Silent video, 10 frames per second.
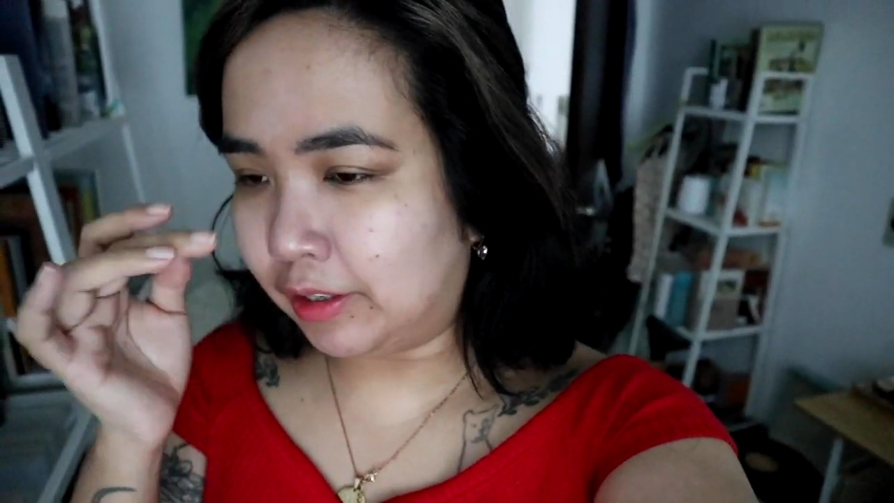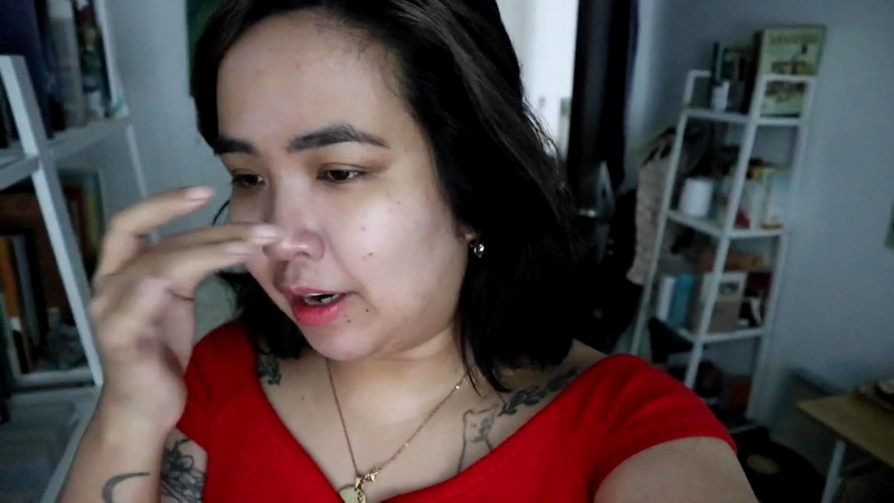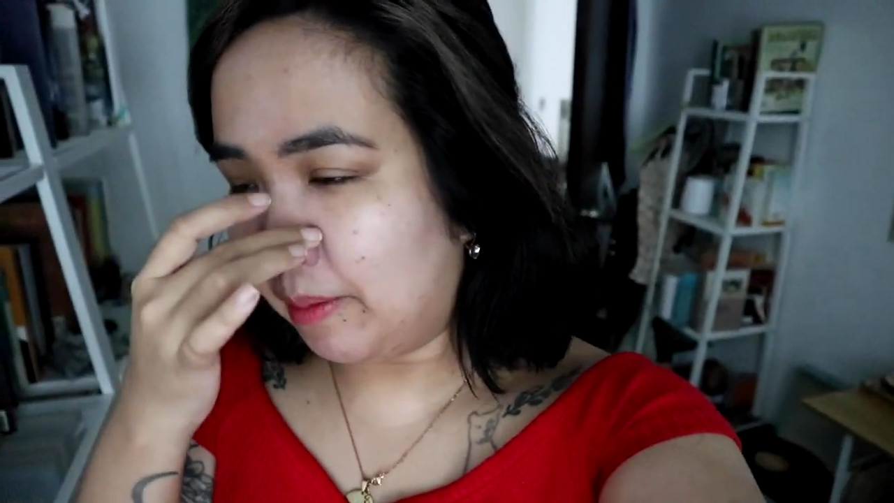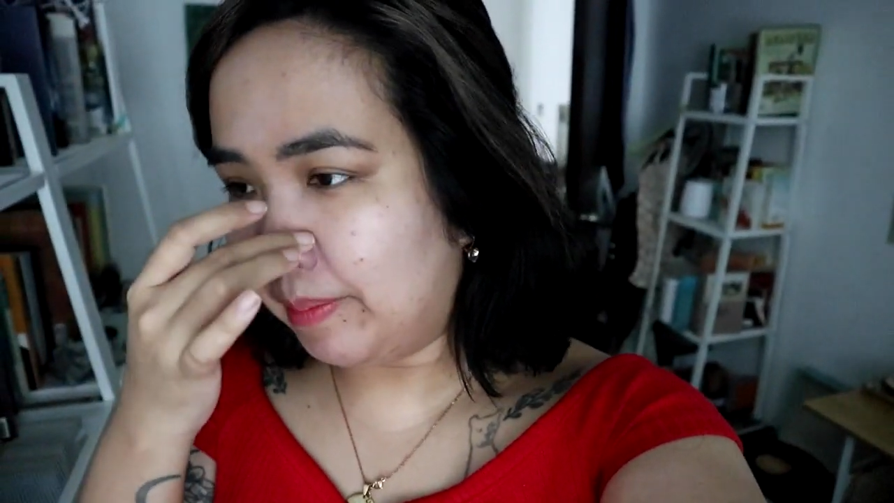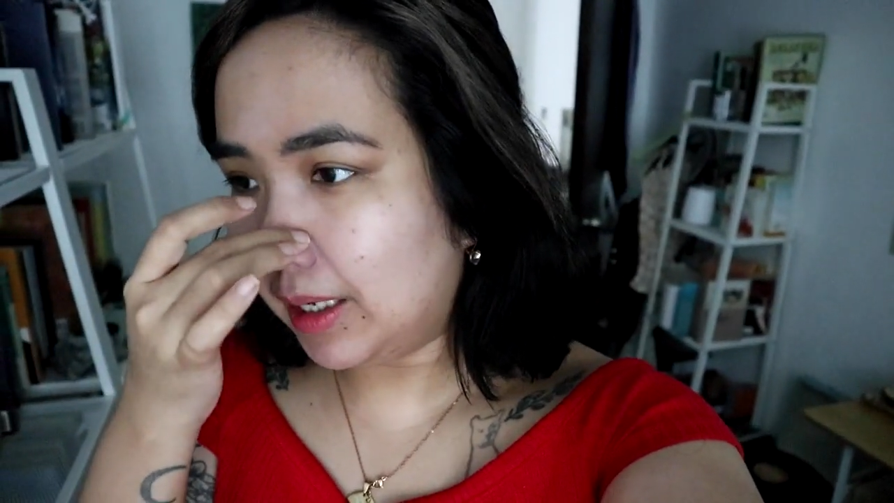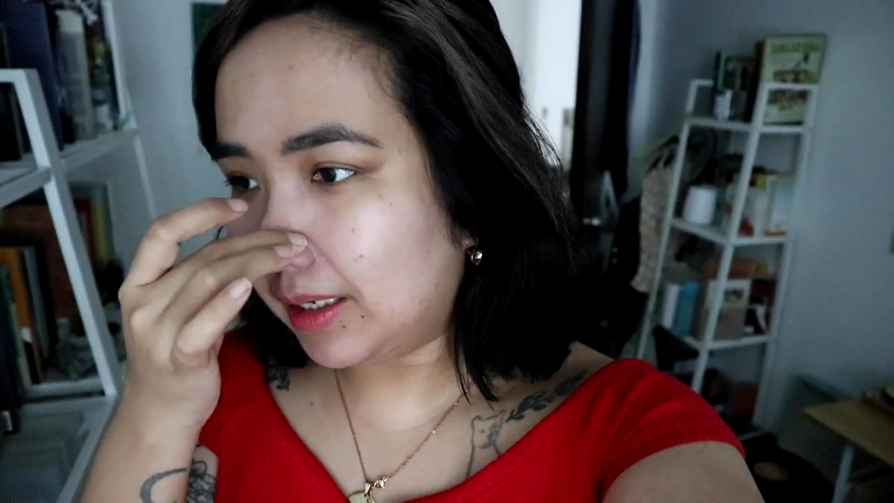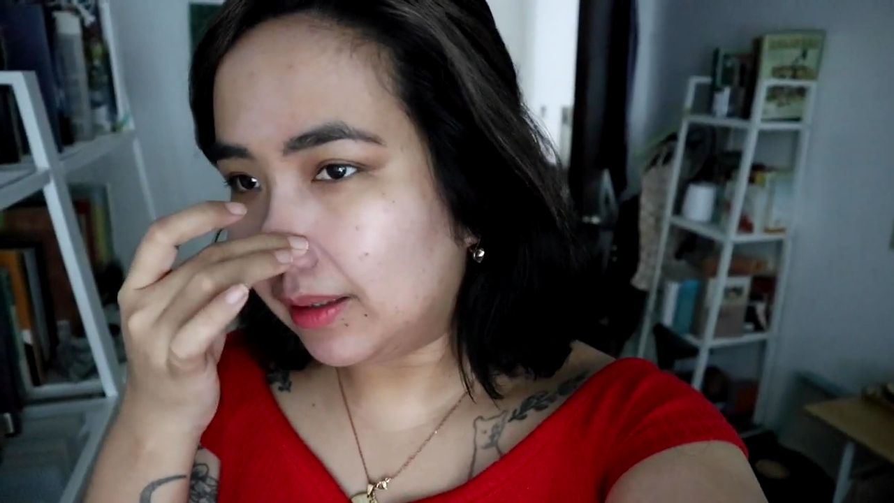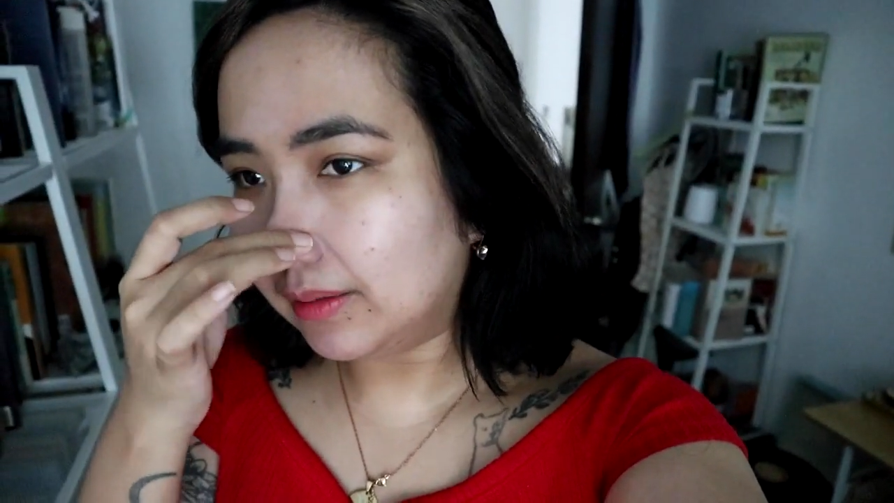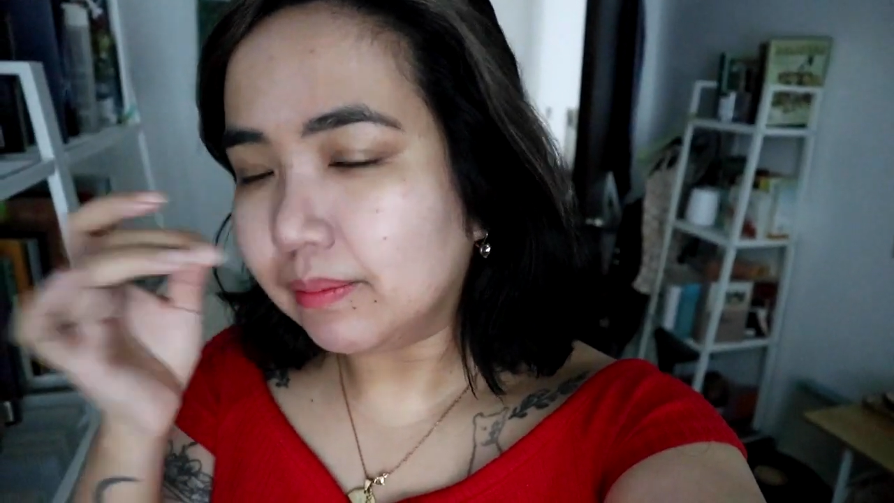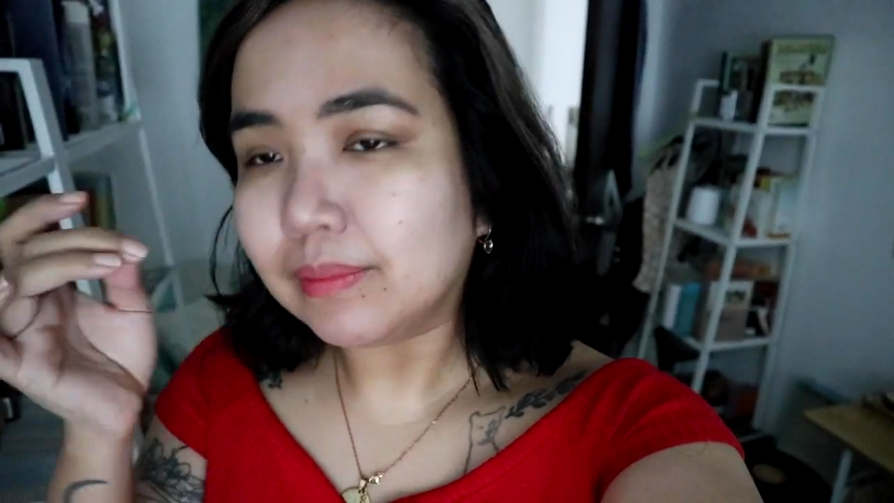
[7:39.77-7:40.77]
ramen,
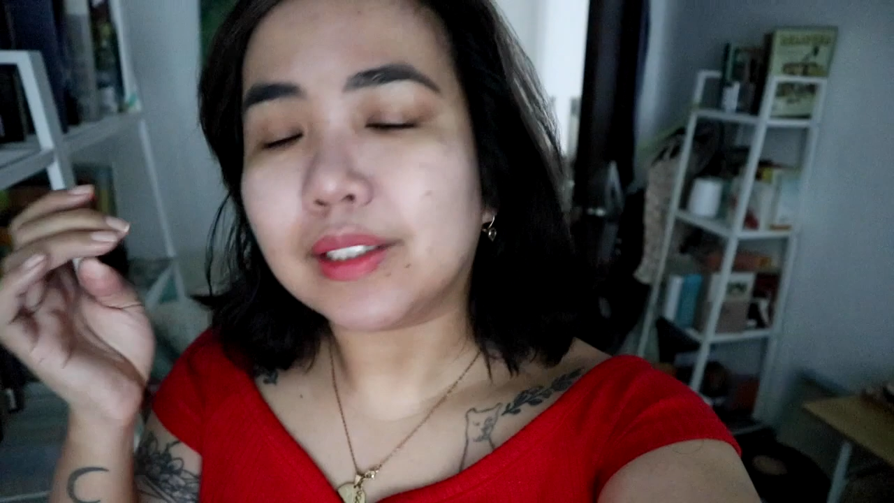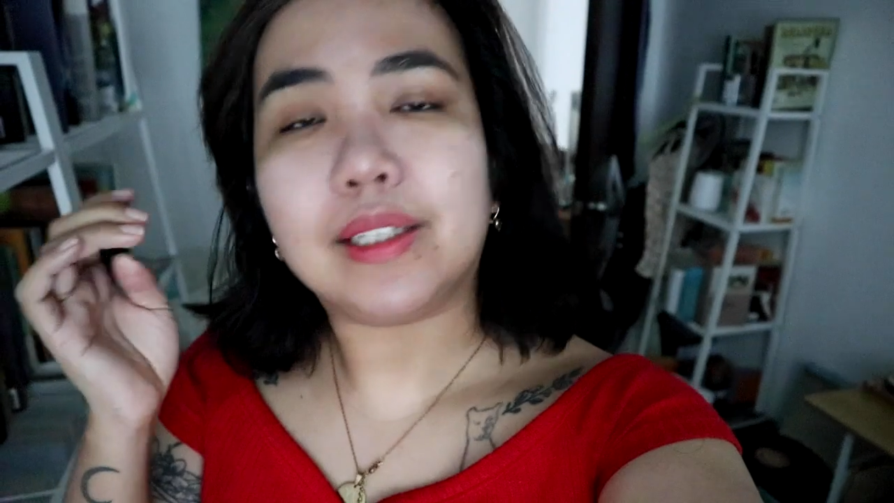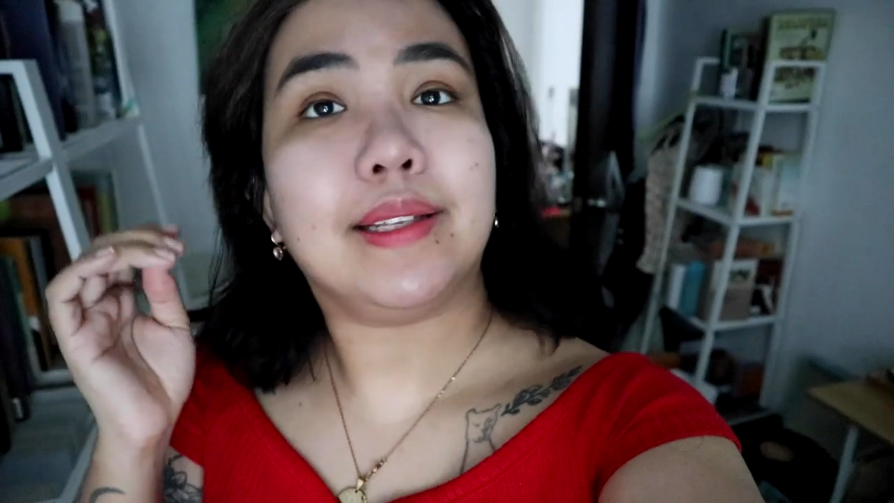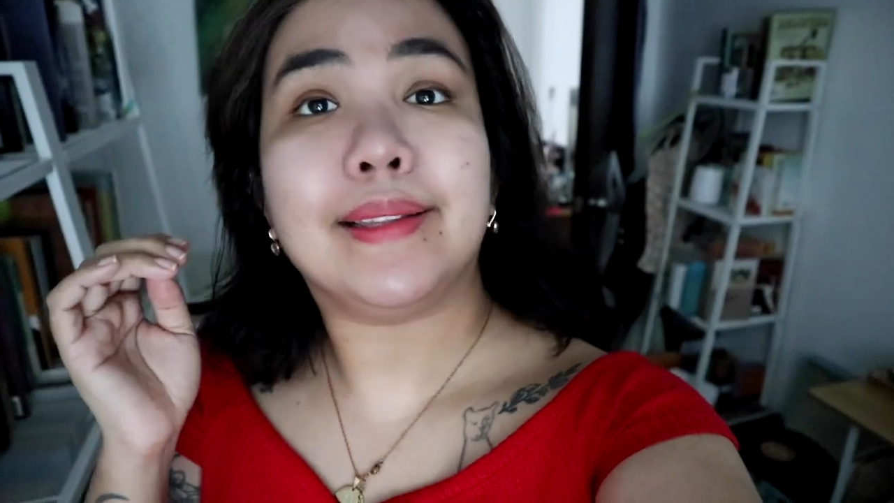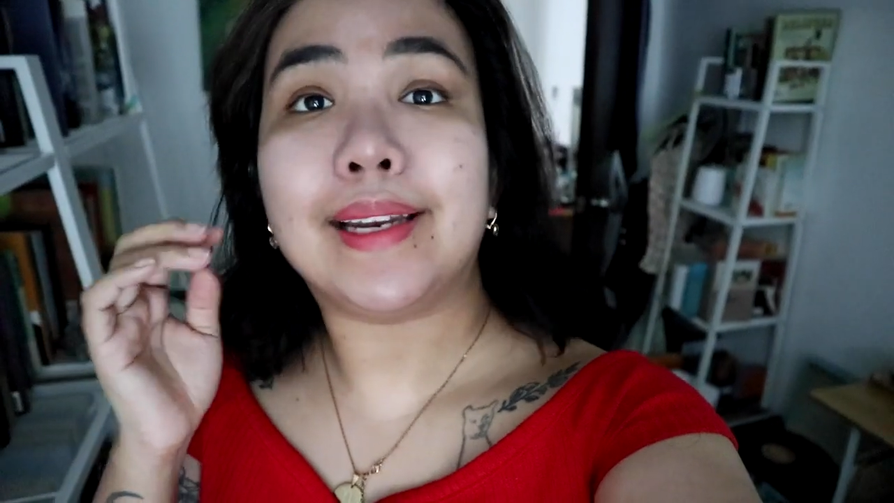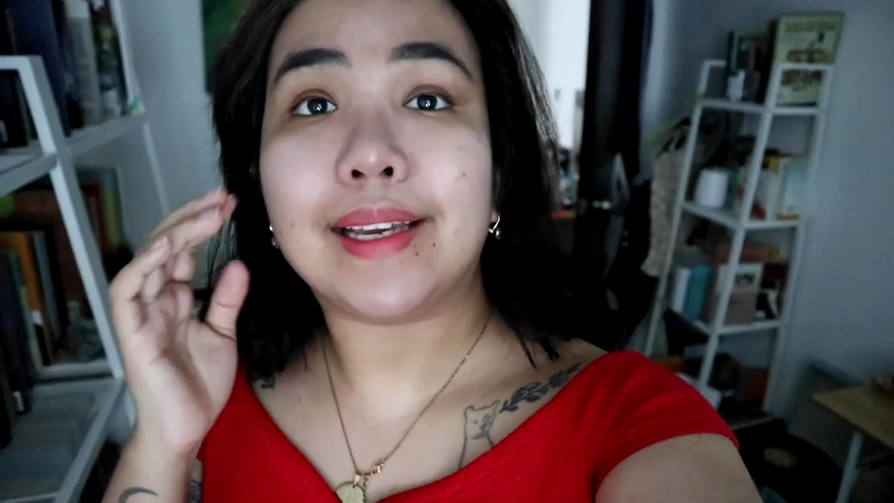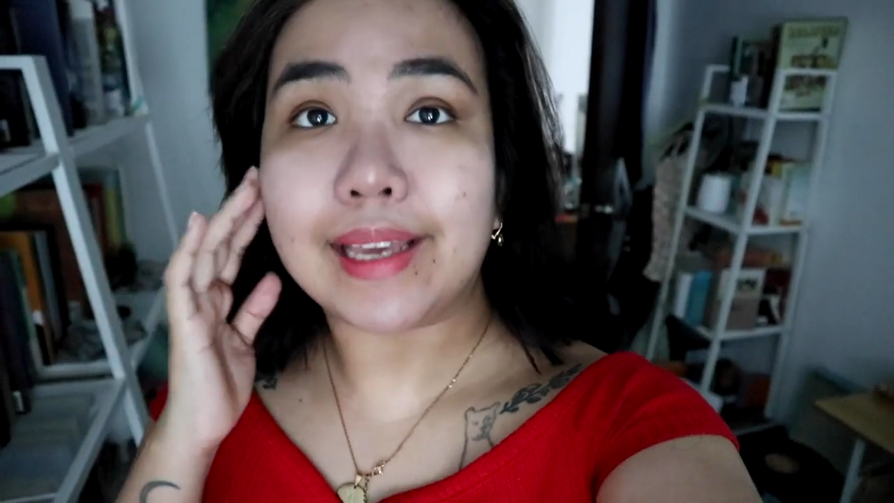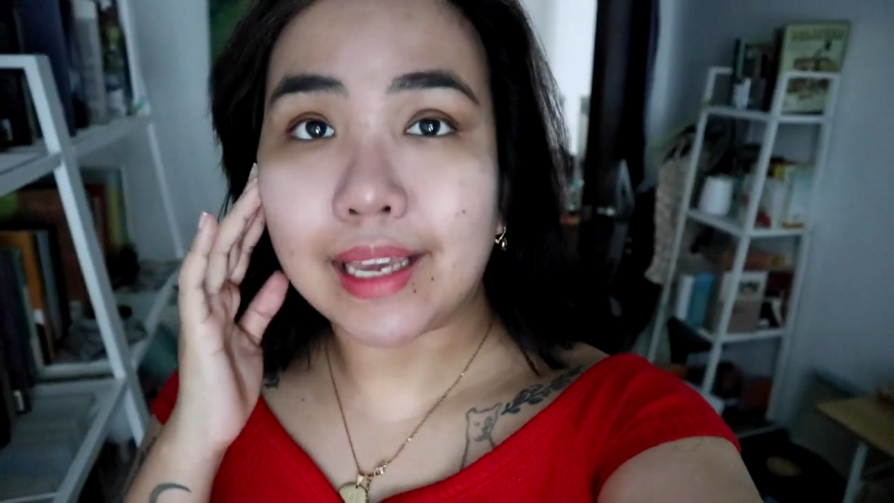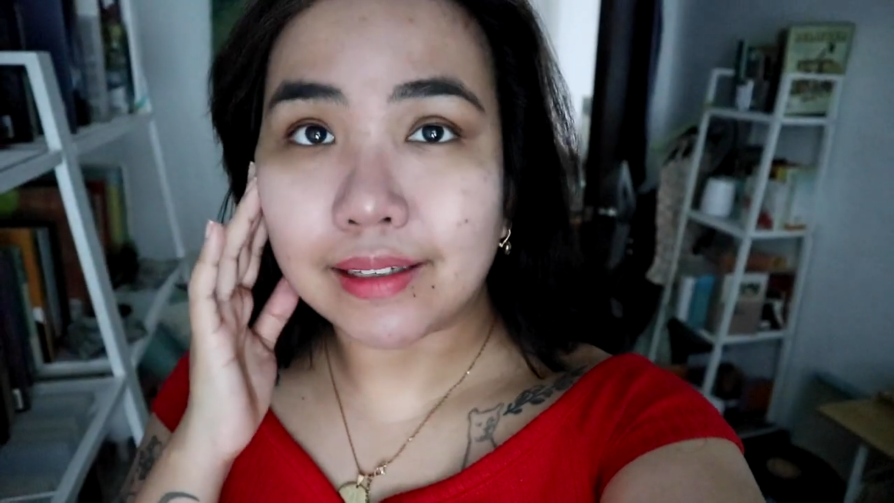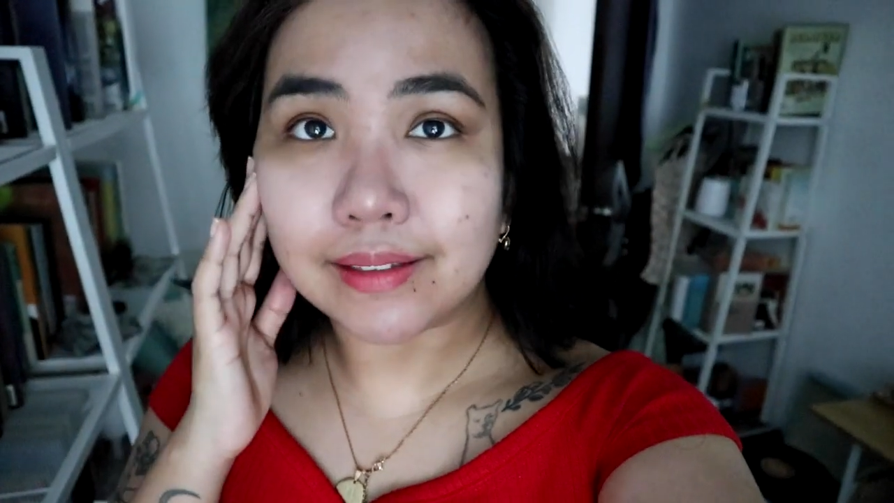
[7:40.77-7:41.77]
and then I
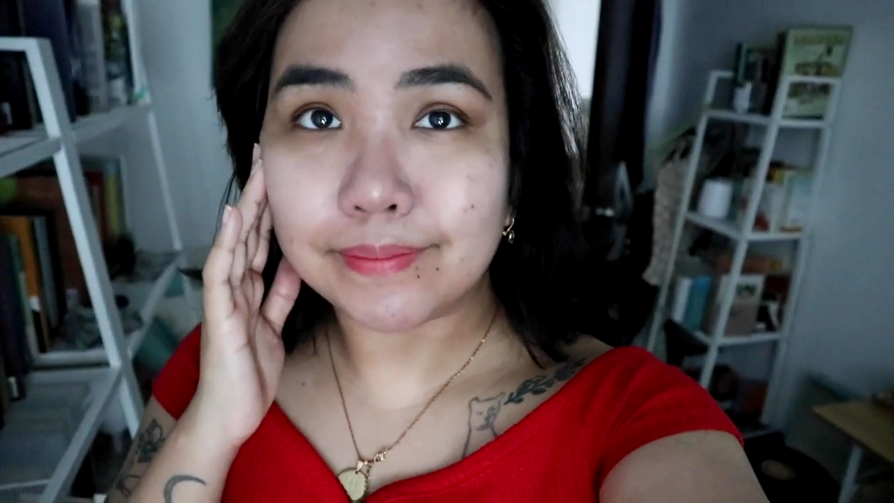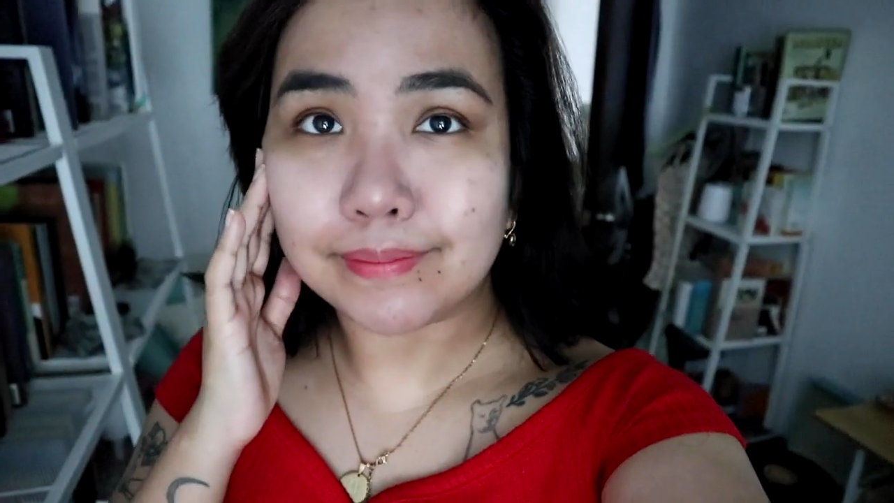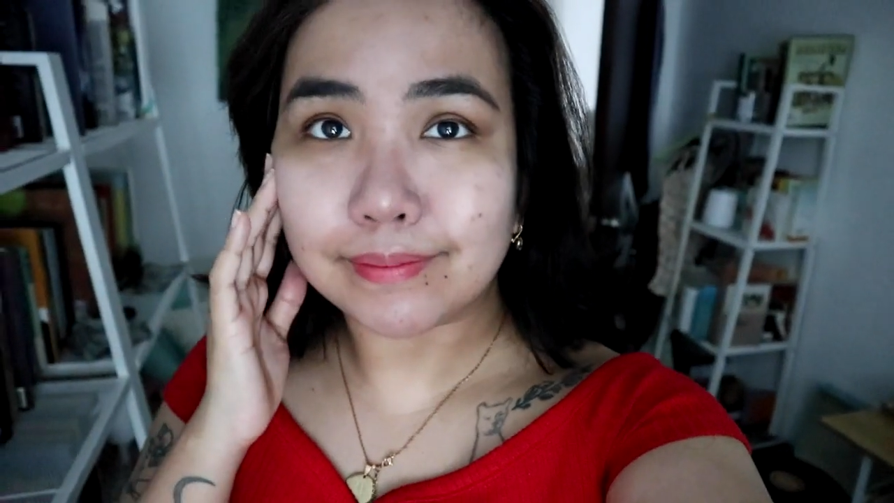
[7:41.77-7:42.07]
ate it,